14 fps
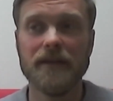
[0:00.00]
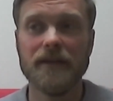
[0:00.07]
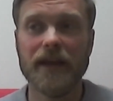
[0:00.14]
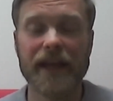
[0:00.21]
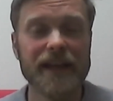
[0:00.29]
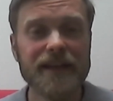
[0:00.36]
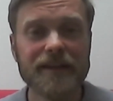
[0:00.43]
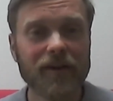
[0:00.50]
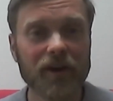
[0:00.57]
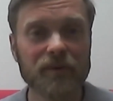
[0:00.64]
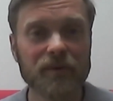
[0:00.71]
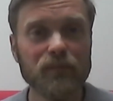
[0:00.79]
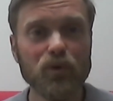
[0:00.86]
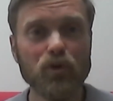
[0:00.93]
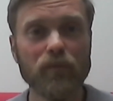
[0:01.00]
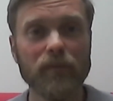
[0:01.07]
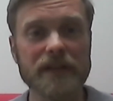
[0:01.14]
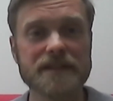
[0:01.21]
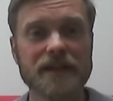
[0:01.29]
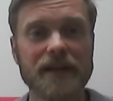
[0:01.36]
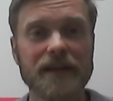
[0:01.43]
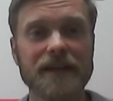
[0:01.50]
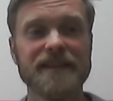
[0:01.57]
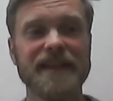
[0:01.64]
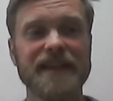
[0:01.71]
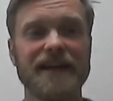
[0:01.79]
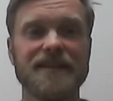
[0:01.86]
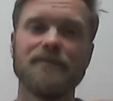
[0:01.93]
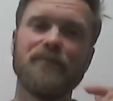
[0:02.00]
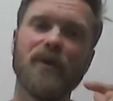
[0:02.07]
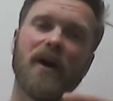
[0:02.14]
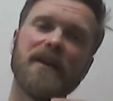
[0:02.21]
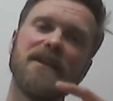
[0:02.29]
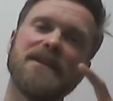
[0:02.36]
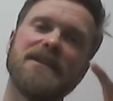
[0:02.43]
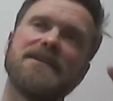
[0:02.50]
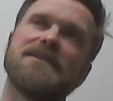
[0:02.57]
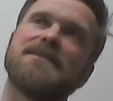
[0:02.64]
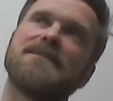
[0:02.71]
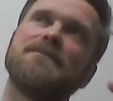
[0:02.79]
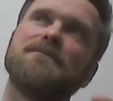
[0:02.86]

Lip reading: Any kind of movement that the body is,